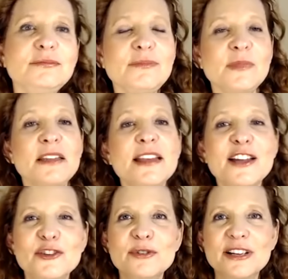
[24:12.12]

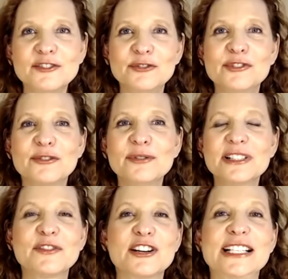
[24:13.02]
that you can do too.
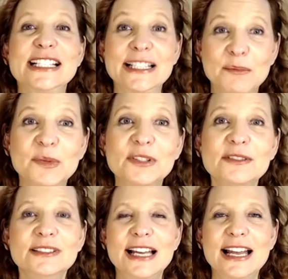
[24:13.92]
It's very
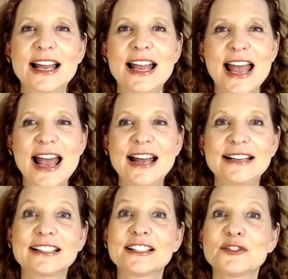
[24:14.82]
simple and
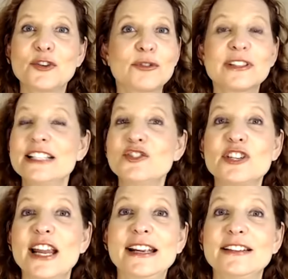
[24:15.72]
it can totally
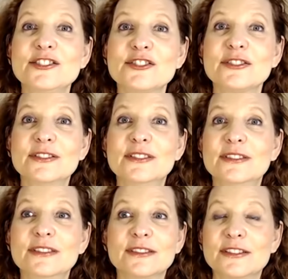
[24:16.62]
change
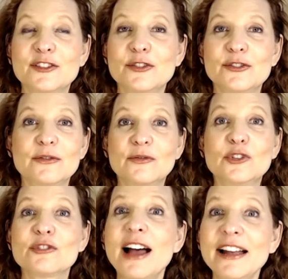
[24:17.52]

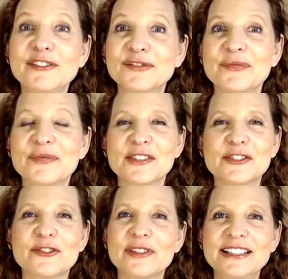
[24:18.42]
your life.
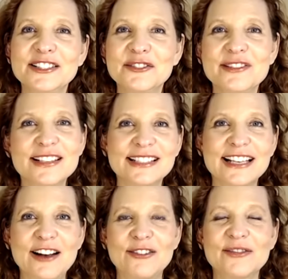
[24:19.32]
So let's do this
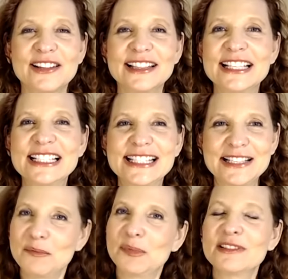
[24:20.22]
now, this
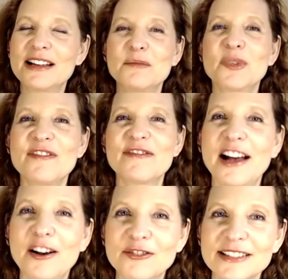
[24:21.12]
simple and
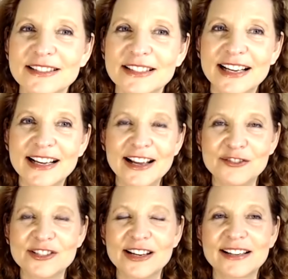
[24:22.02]
profound
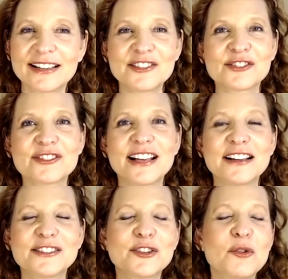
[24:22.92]
energetic
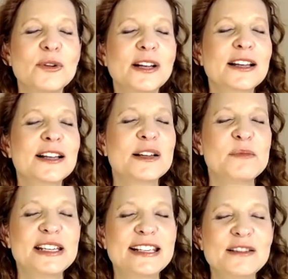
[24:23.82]
exercise. So
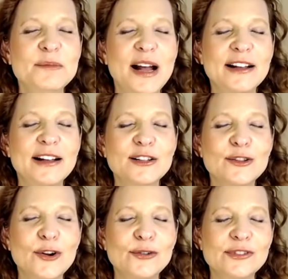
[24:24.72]
begin by
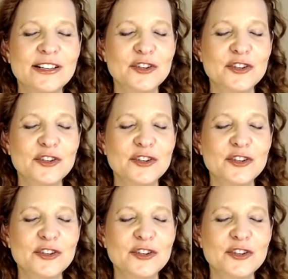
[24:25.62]
closing your